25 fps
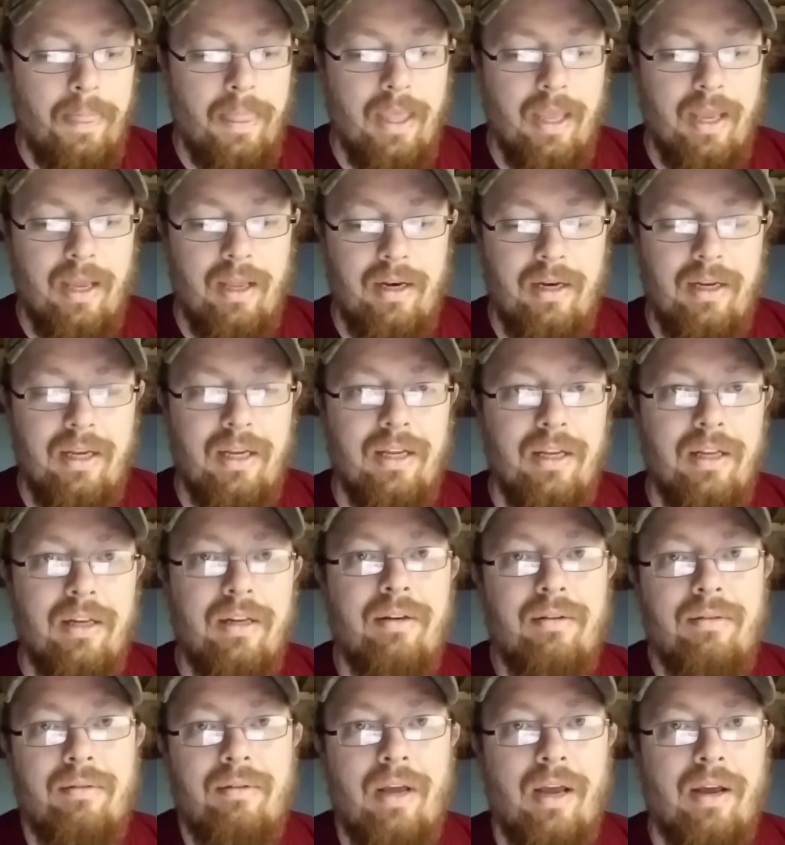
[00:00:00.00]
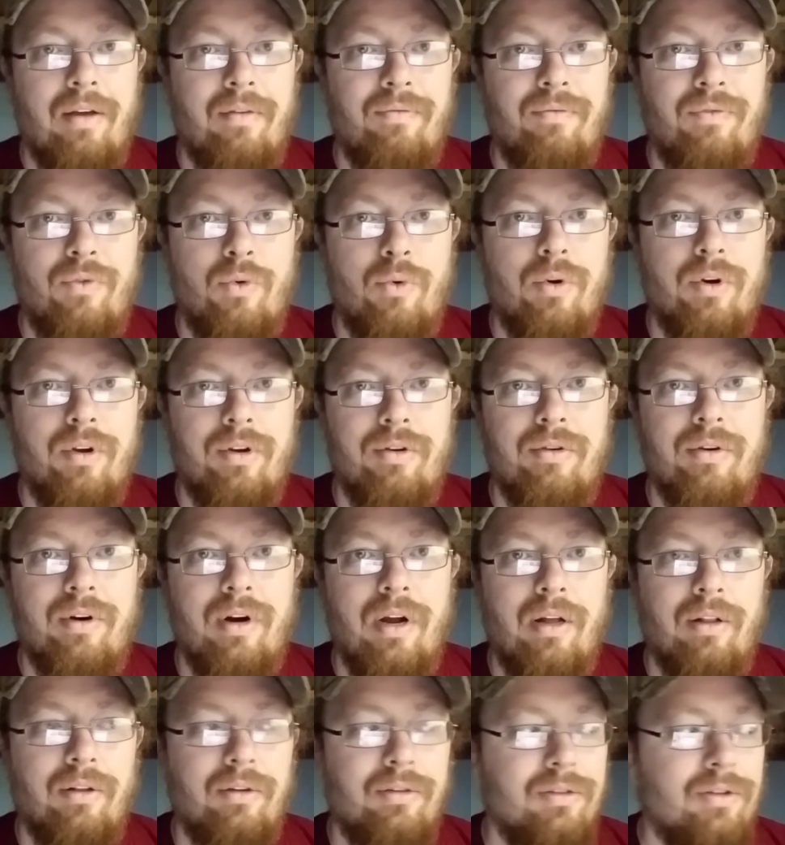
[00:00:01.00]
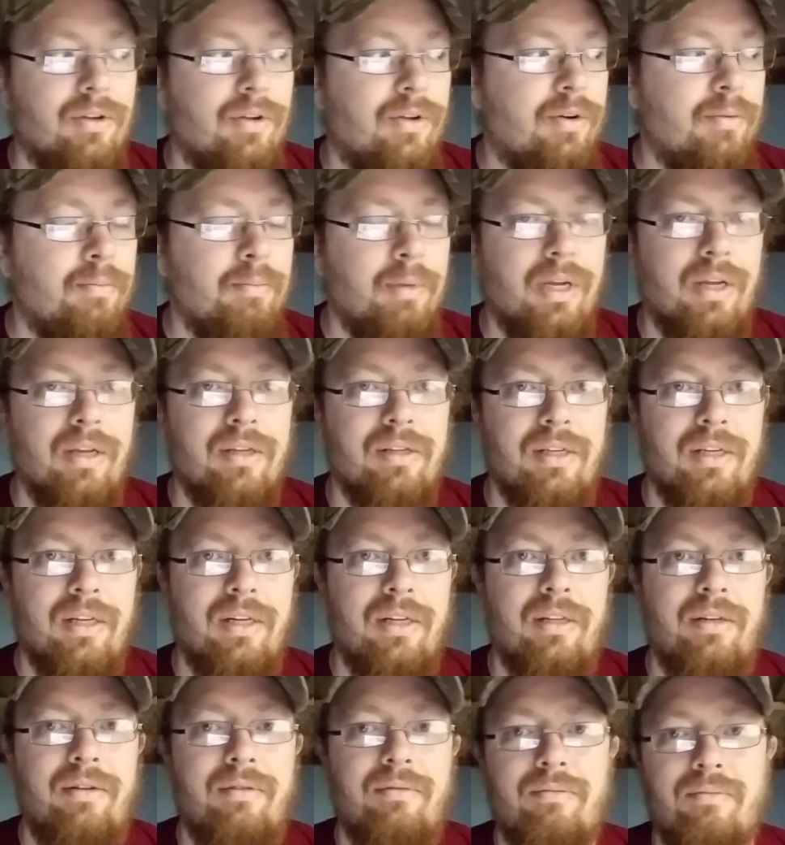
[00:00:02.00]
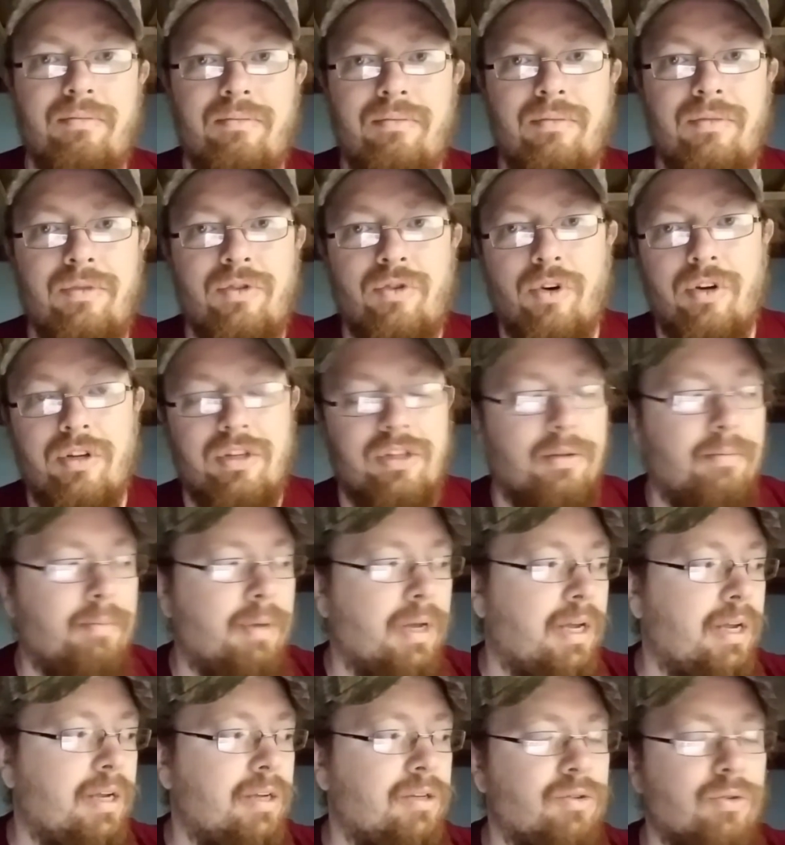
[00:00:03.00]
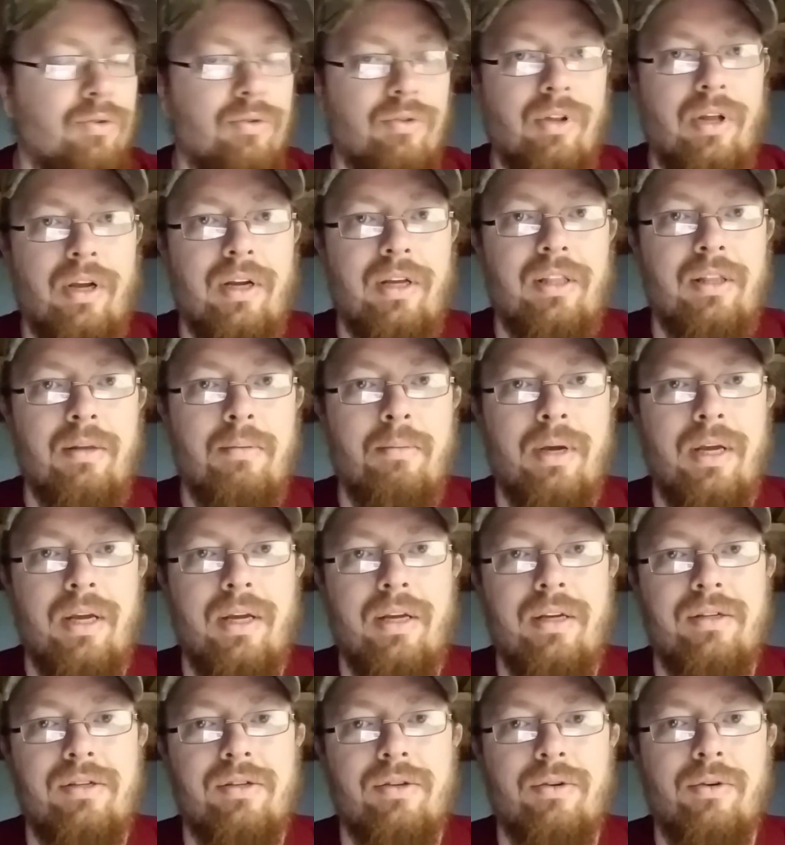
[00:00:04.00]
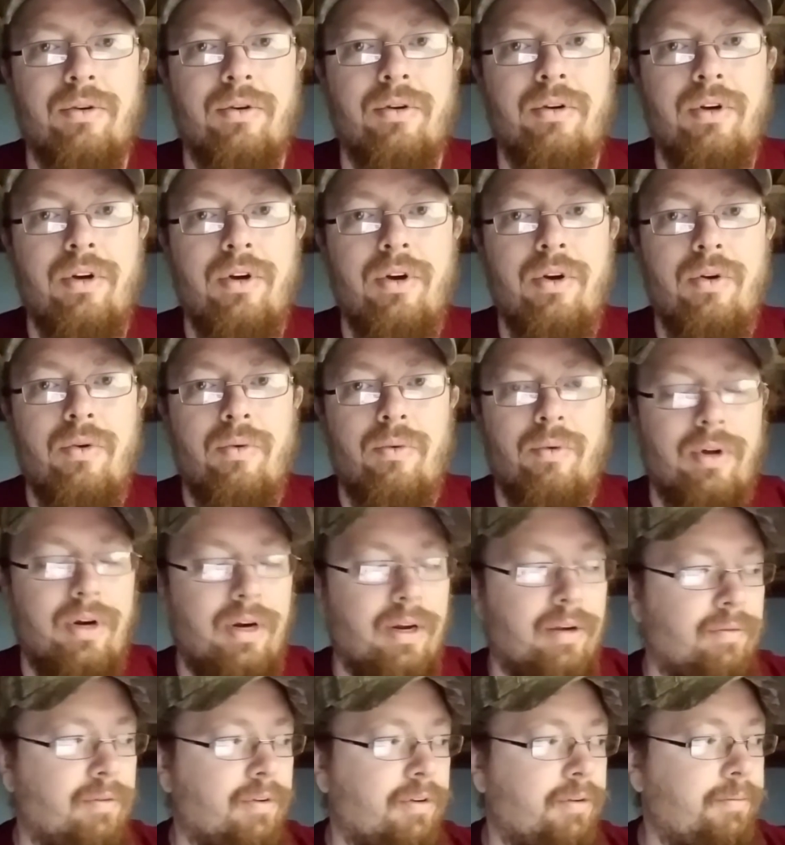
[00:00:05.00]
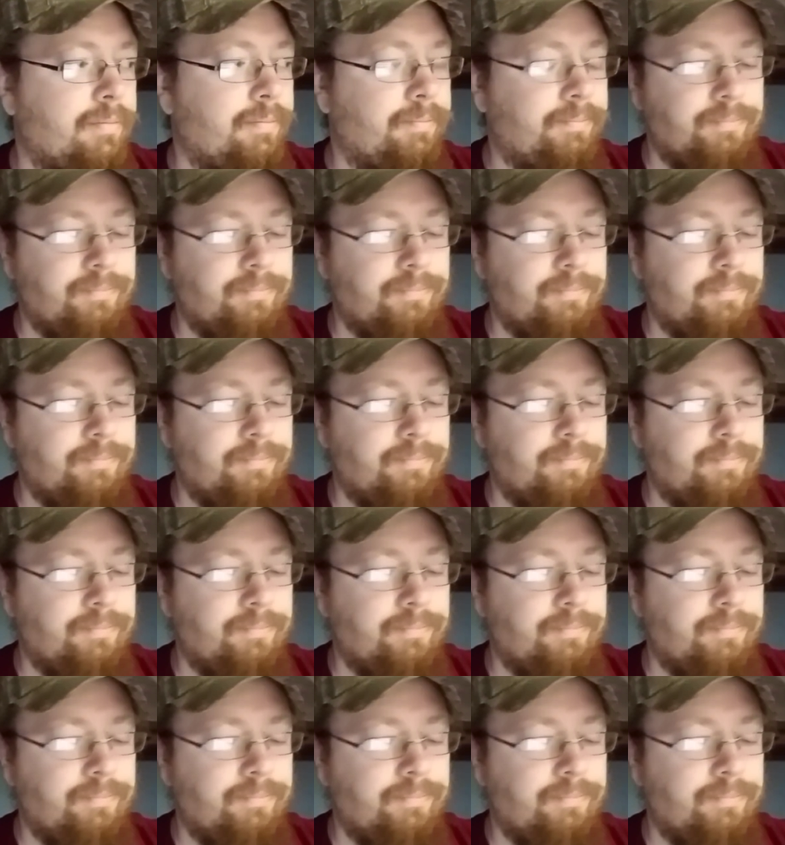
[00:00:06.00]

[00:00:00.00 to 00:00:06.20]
and he'd have $400 on him because he didn't trust the banks or like the banks or whatever.